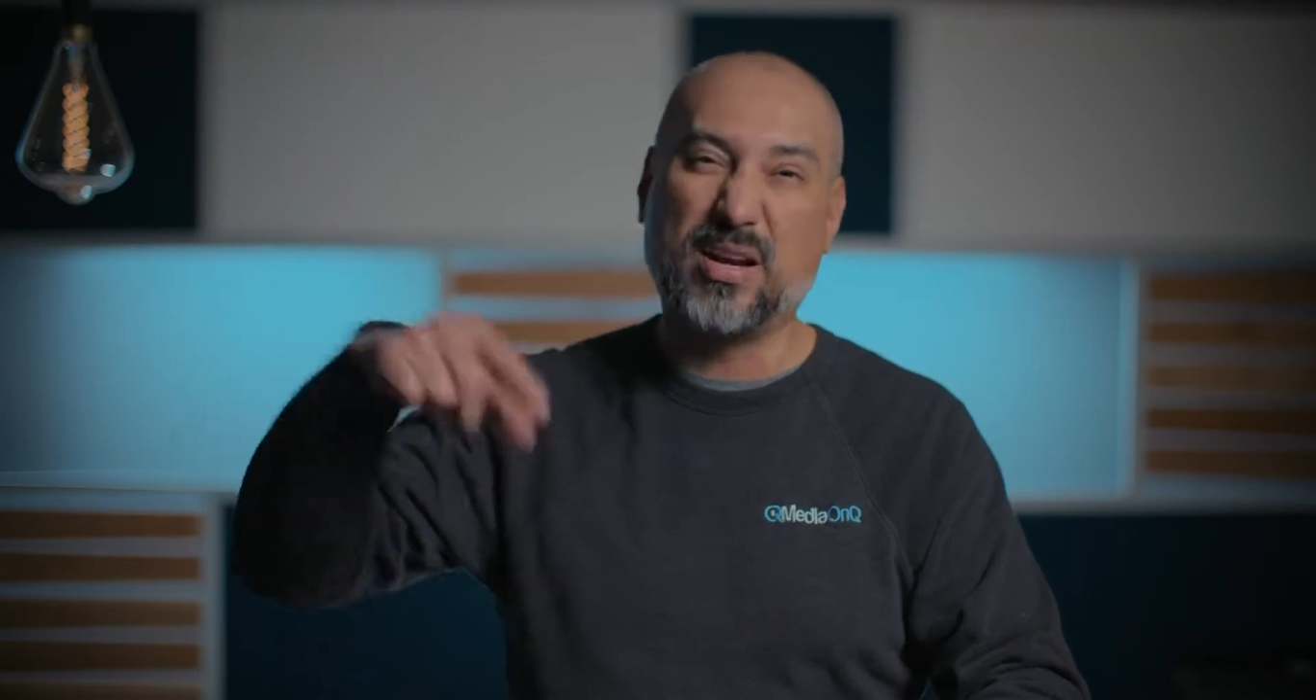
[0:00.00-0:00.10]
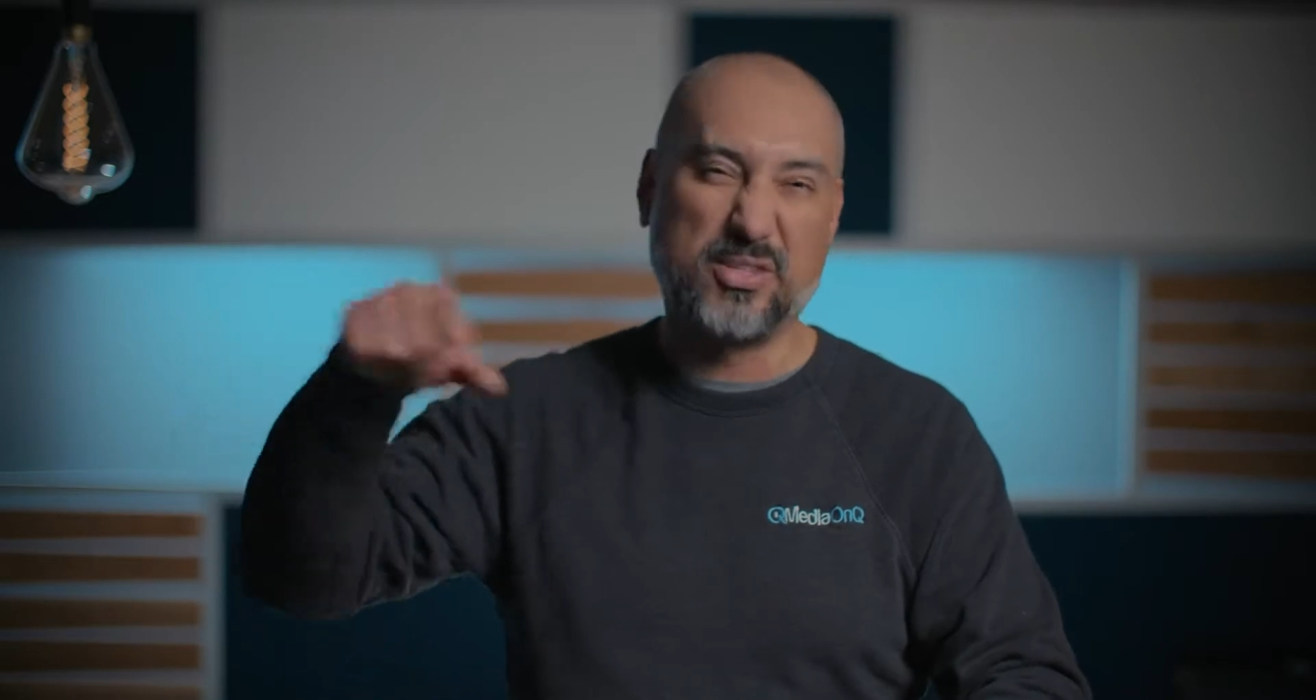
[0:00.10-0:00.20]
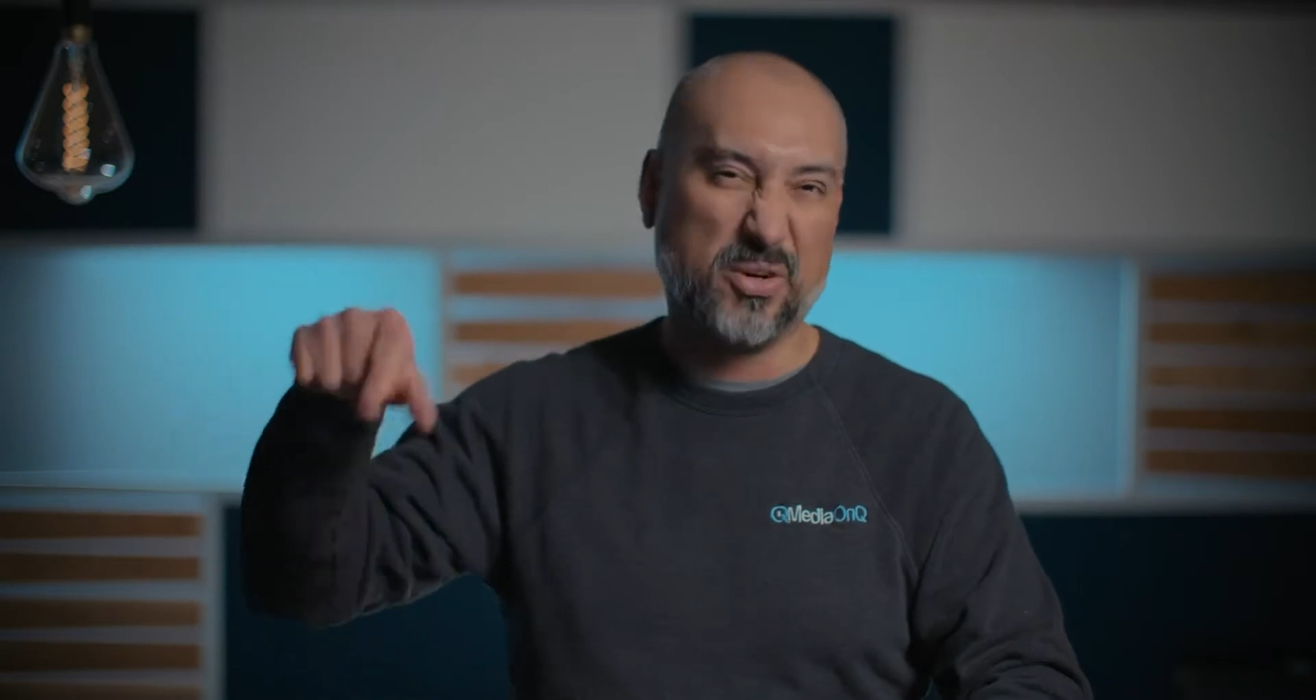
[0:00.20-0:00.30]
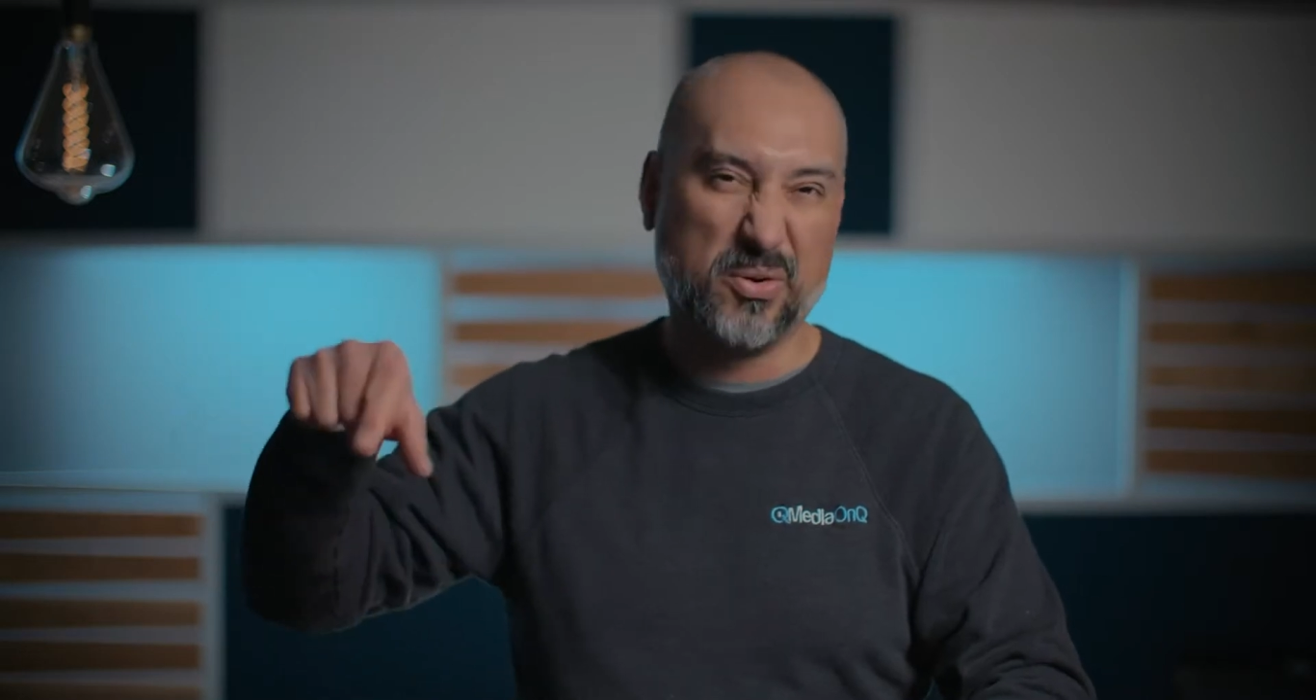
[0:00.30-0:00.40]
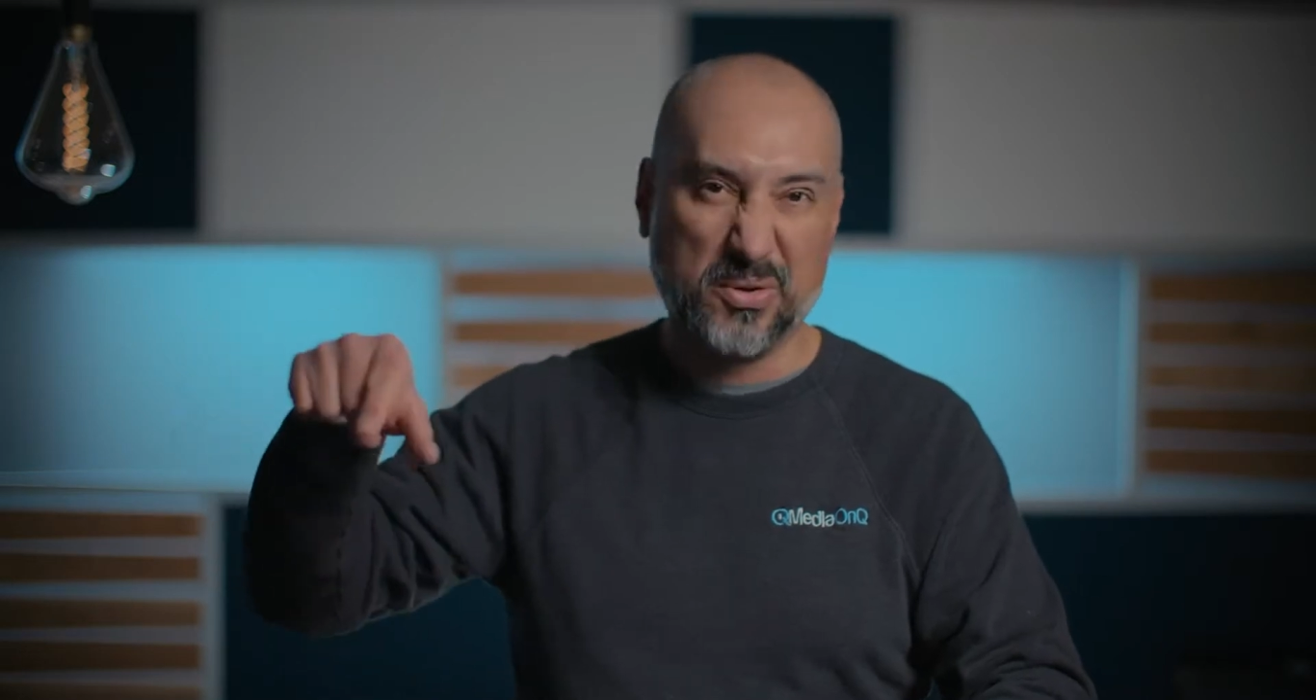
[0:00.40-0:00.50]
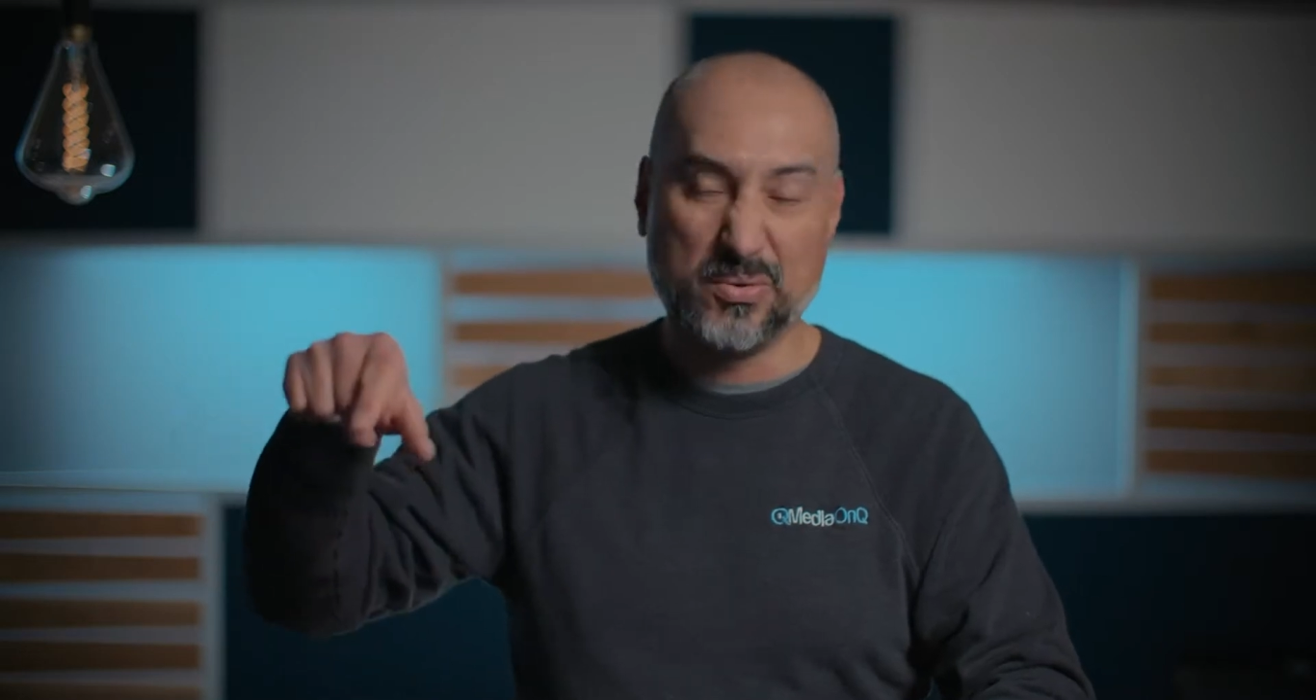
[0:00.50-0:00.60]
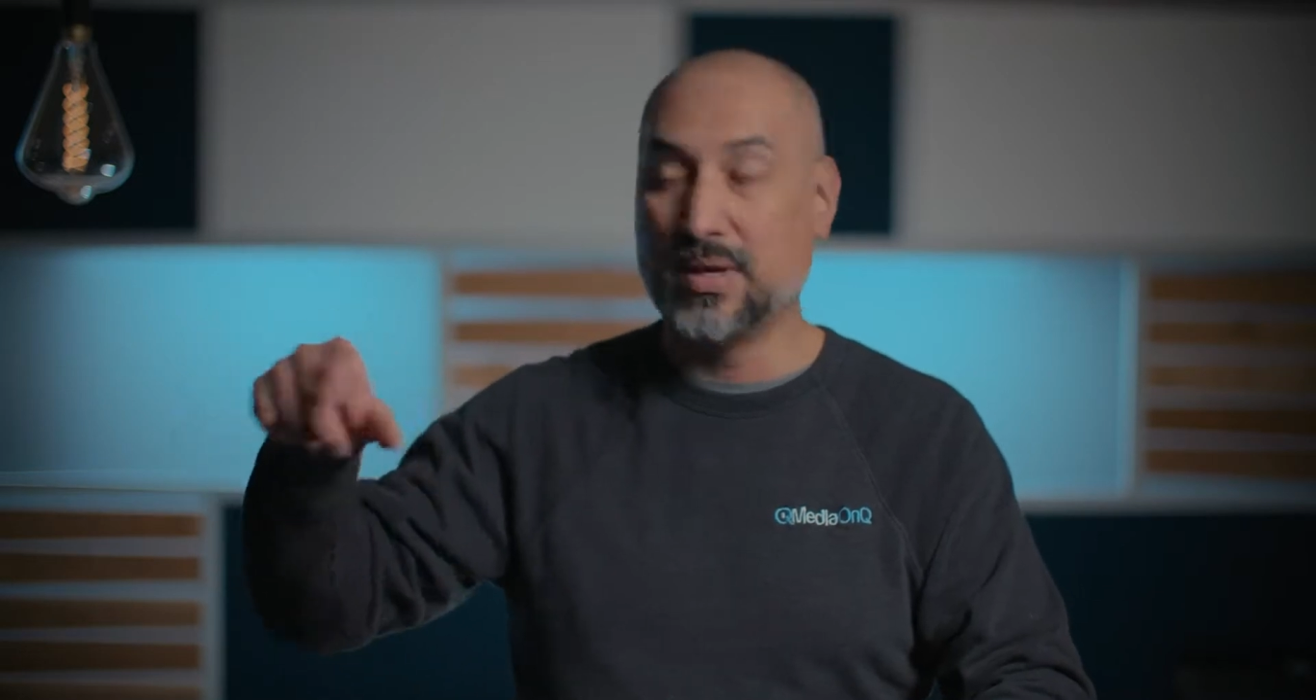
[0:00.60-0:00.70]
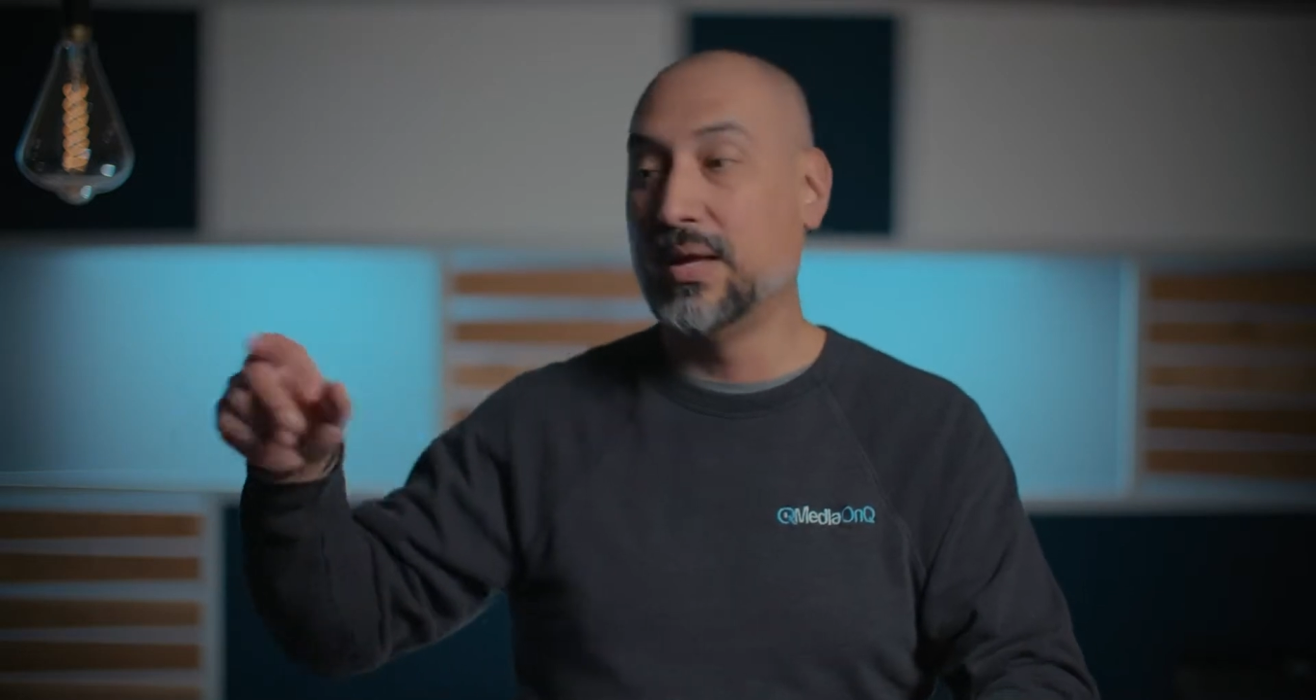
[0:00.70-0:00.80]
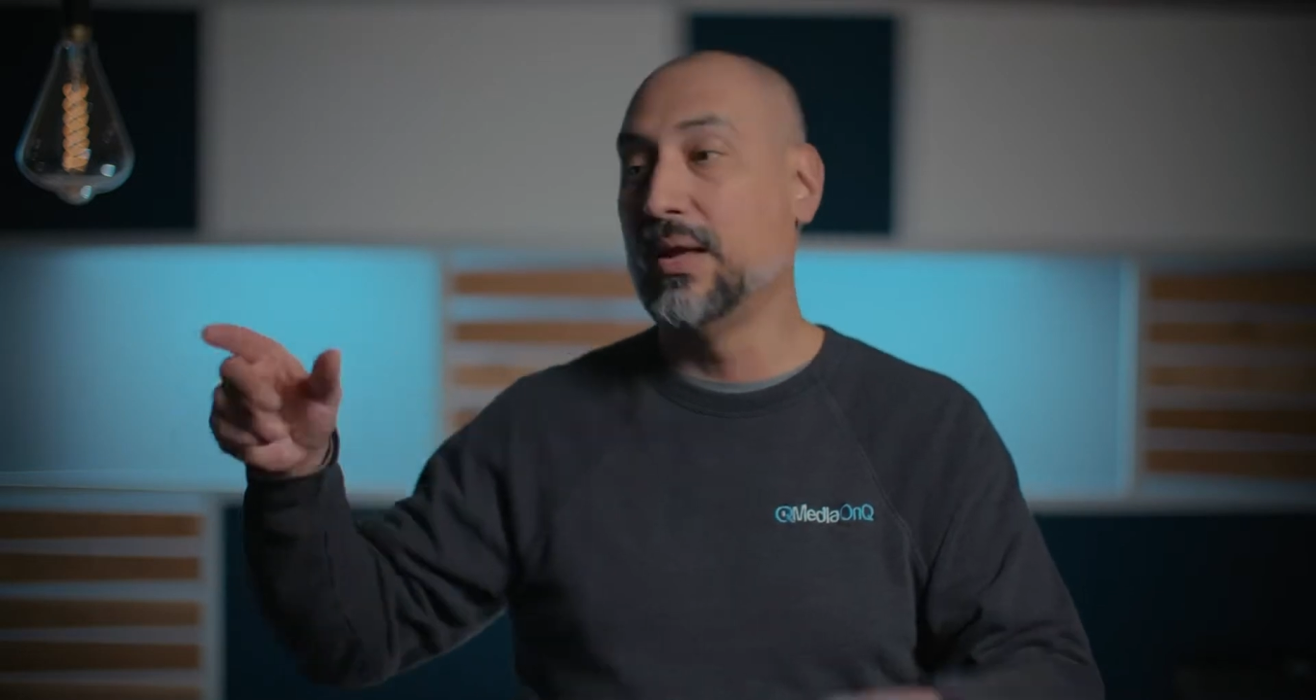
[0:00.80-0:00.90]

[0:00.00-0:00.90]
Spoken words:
to show you